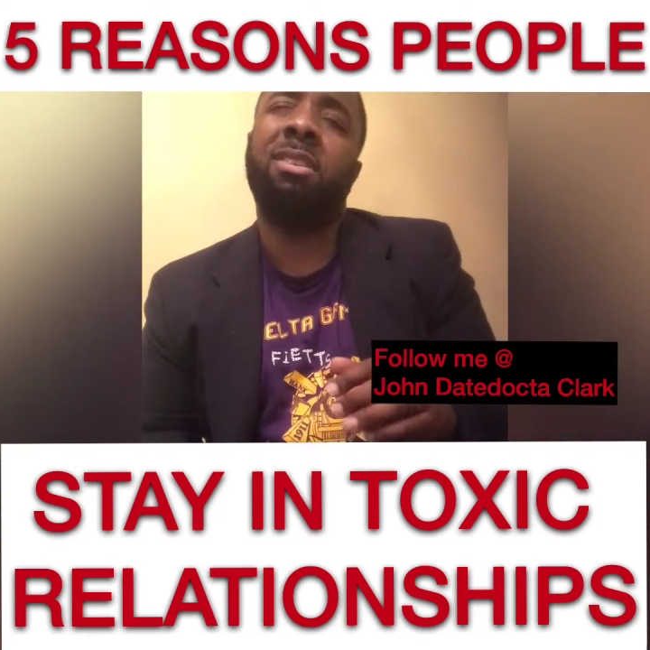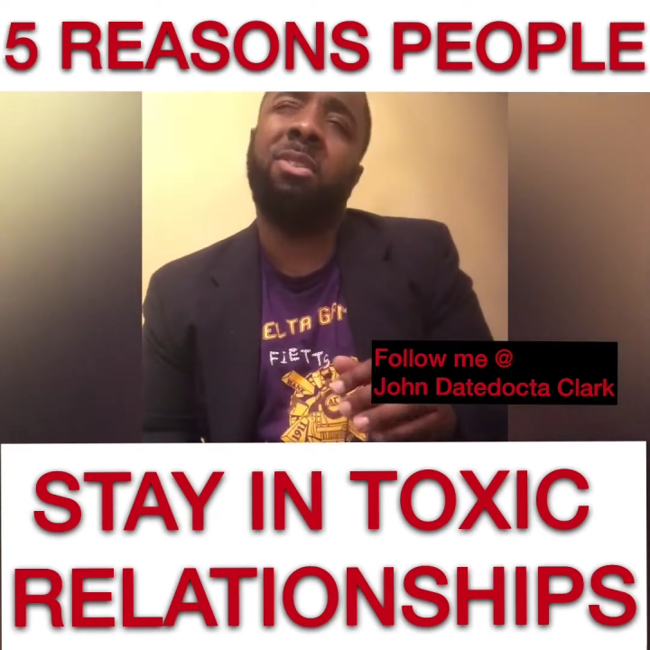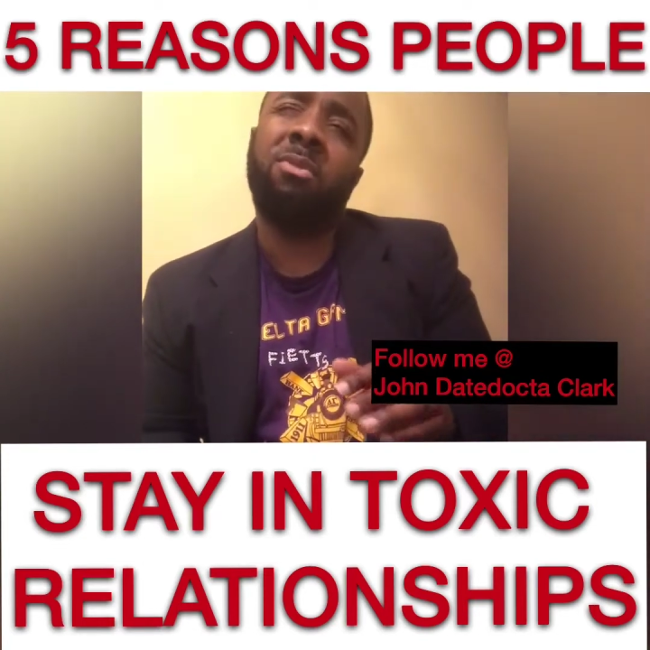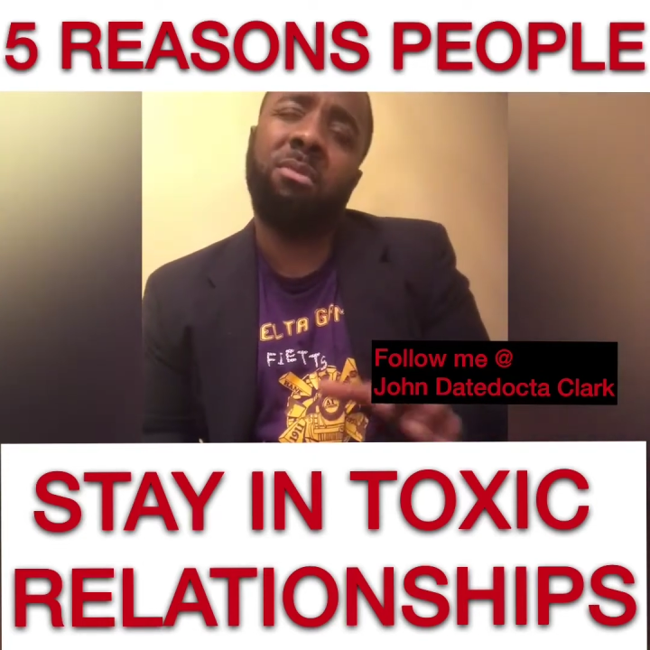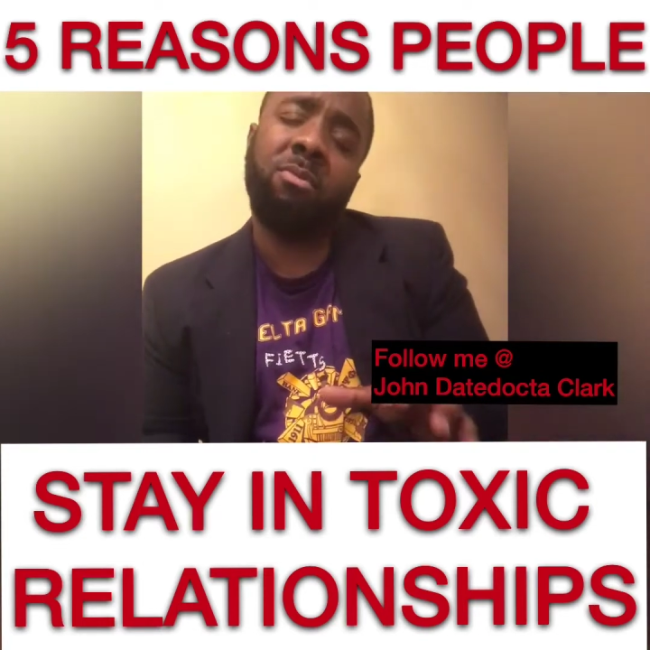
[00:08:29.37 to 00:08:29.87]

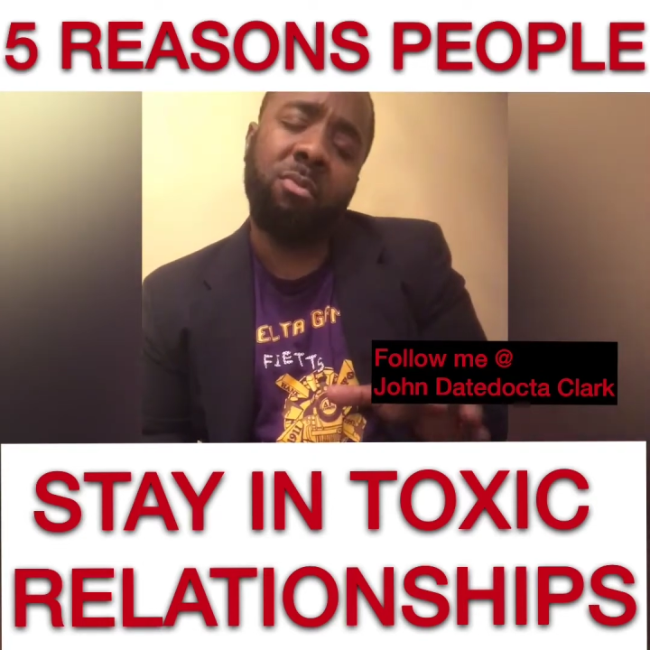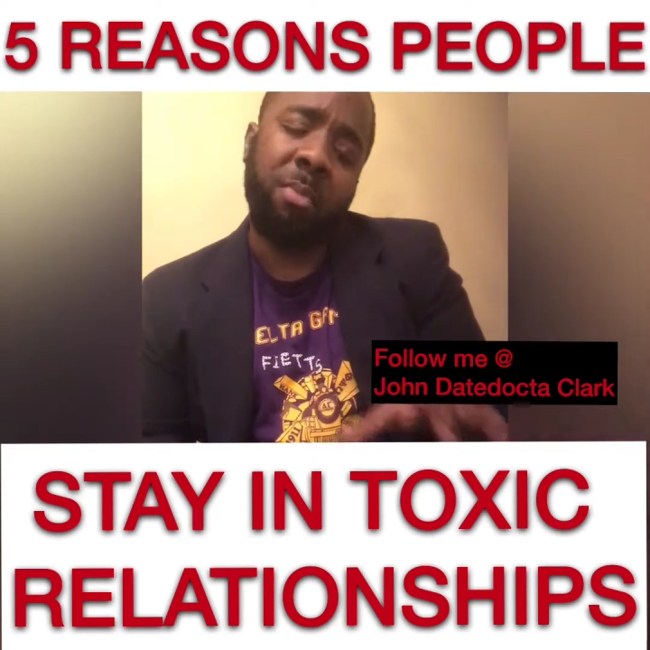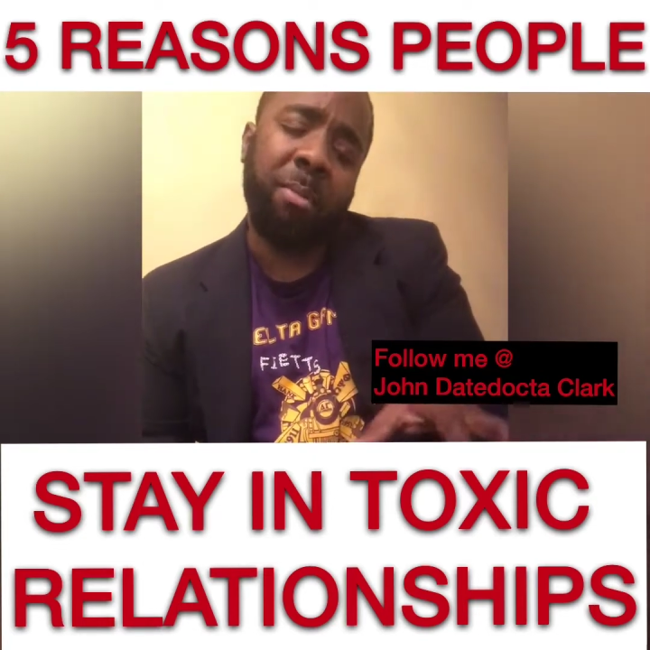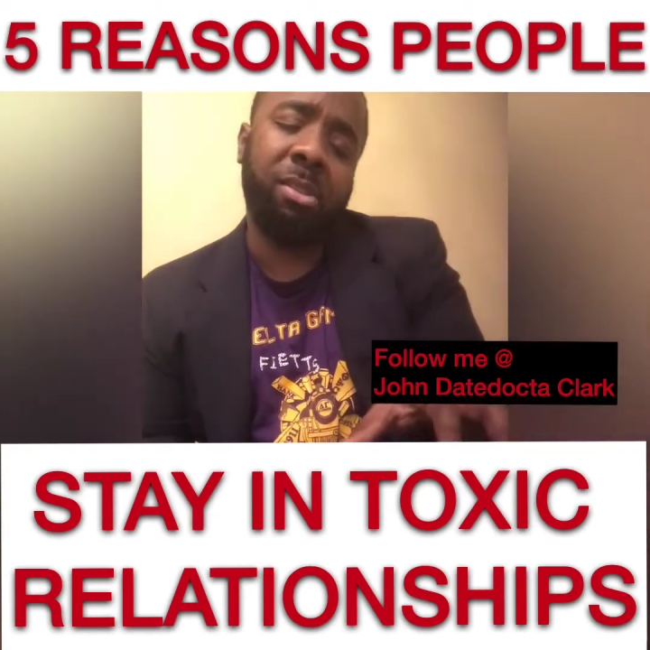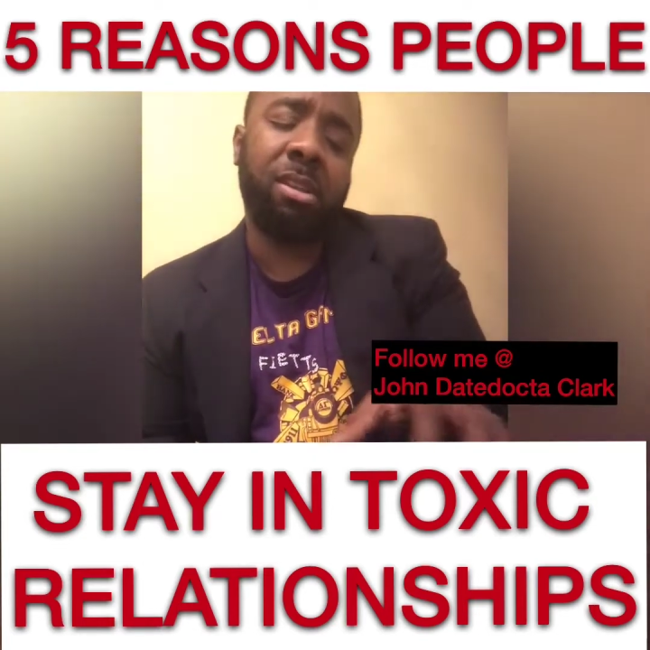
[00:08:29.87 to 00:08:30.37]
well,
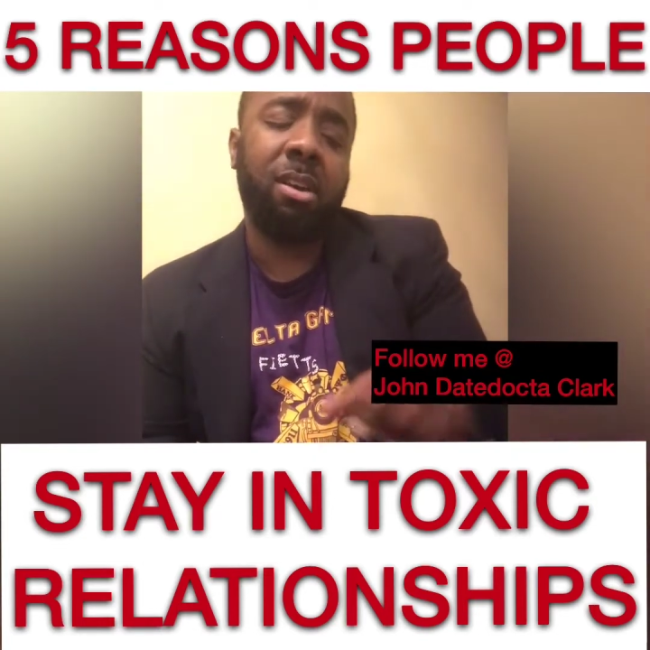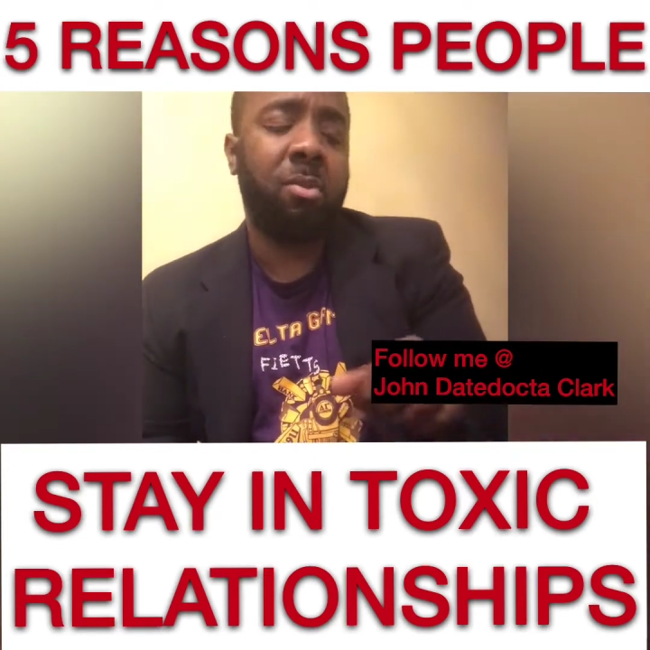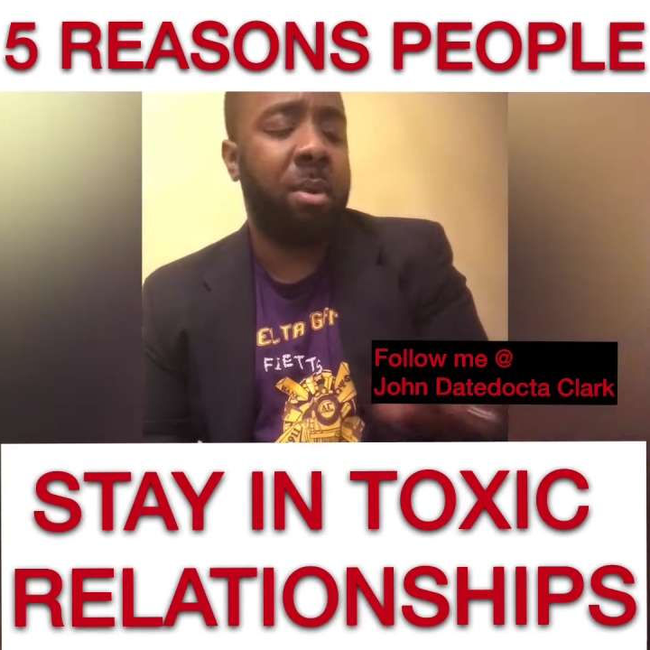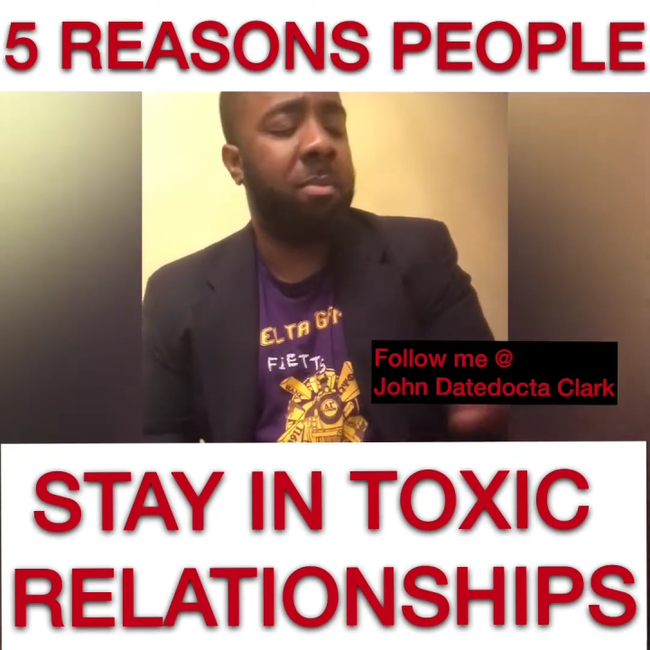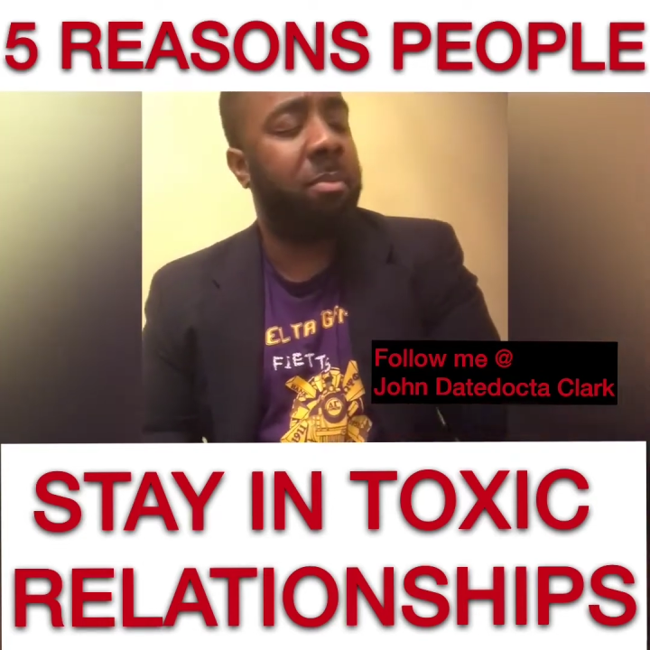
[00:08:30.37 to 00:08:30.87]
maybe John
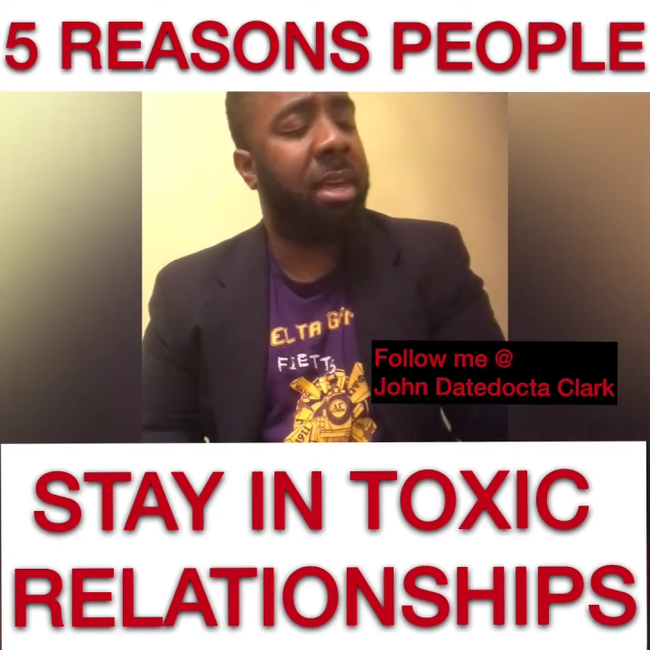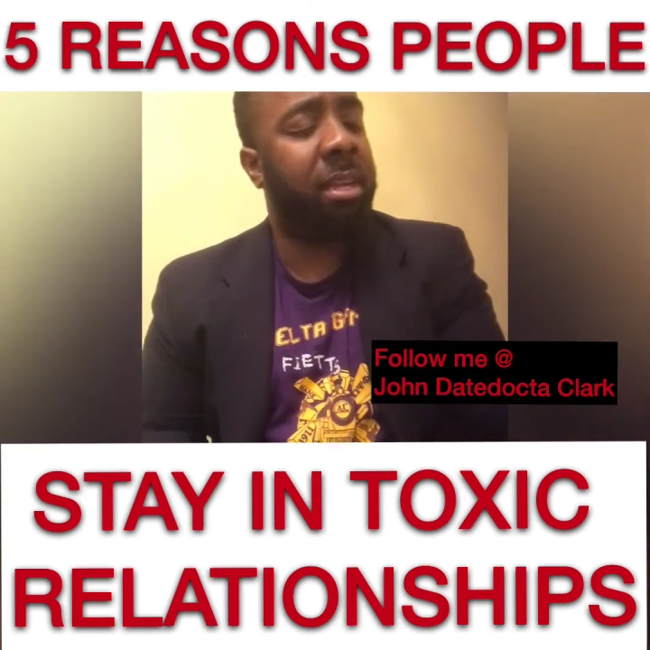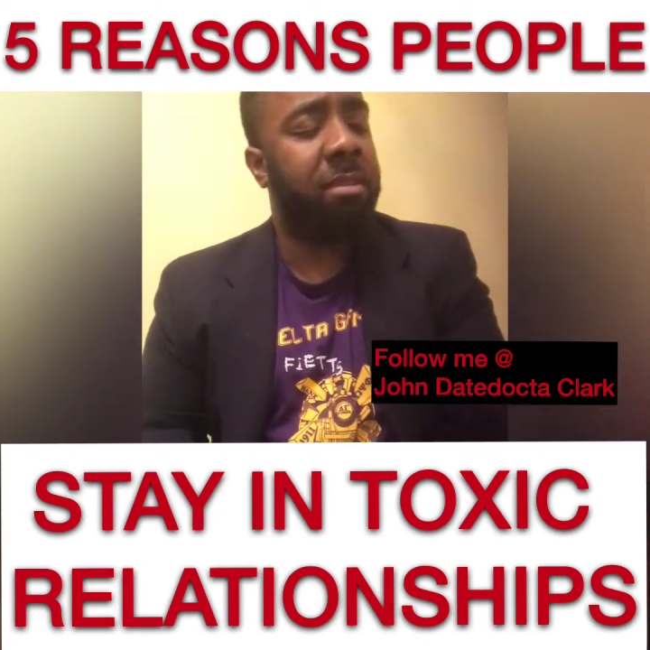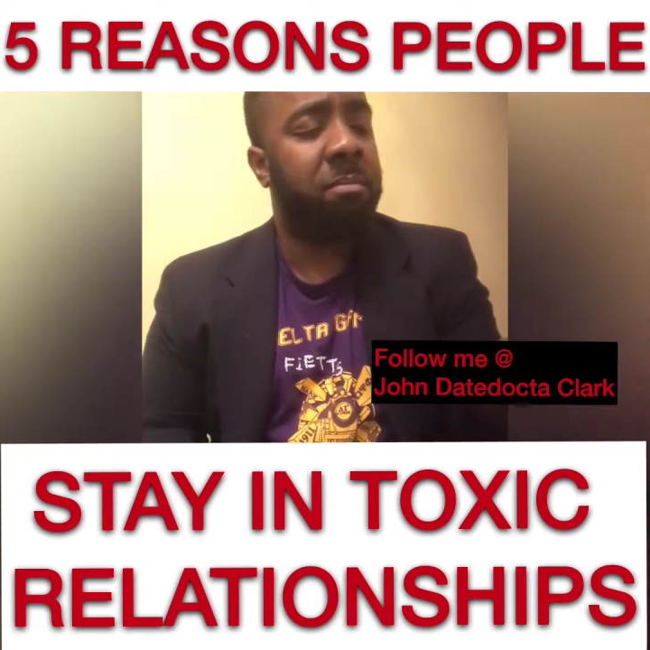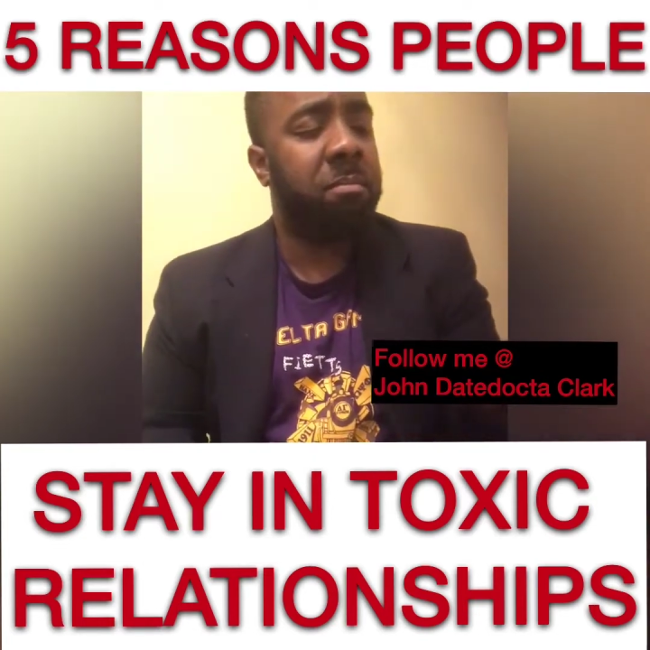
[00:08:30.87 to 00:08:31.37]
or maybe Becky,